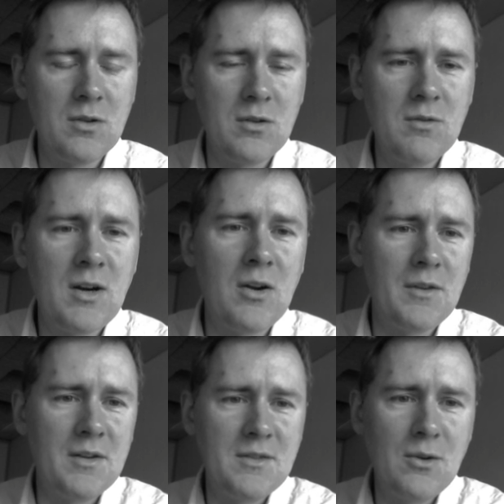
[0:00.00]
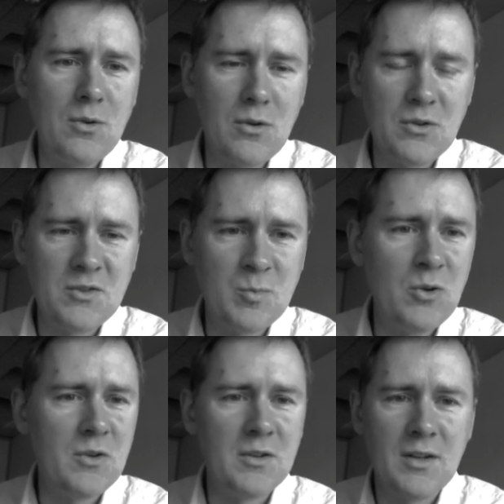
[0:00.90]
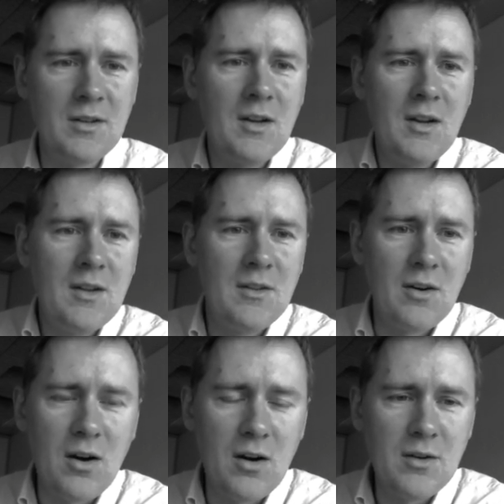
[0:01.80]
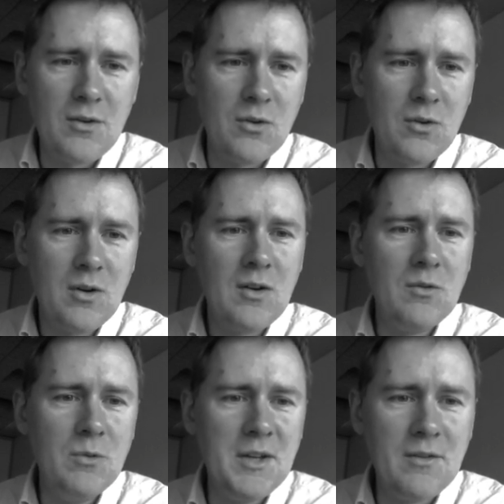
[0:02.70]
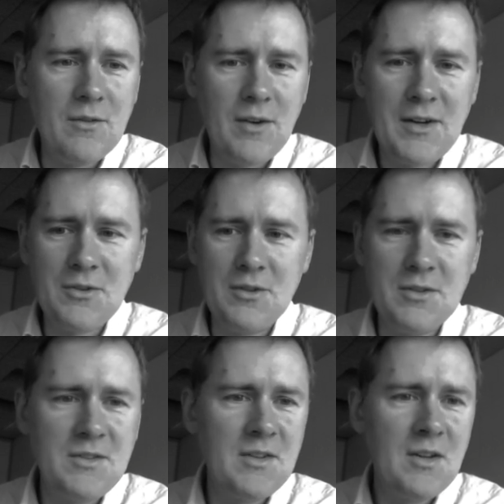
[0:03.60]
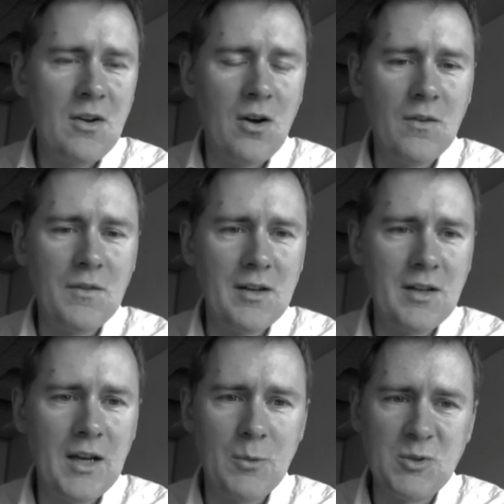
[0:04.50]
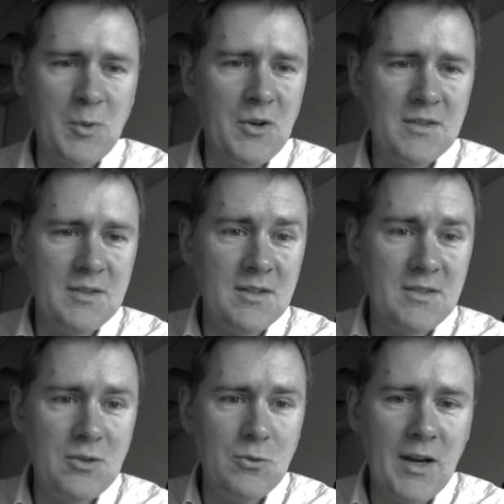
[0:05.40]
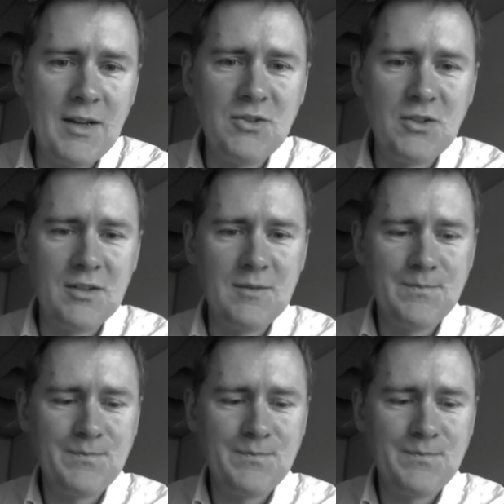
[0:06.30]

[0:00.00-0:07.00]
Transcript: around, that is no longer spoken, and there are no written records of that language because it is too ancient.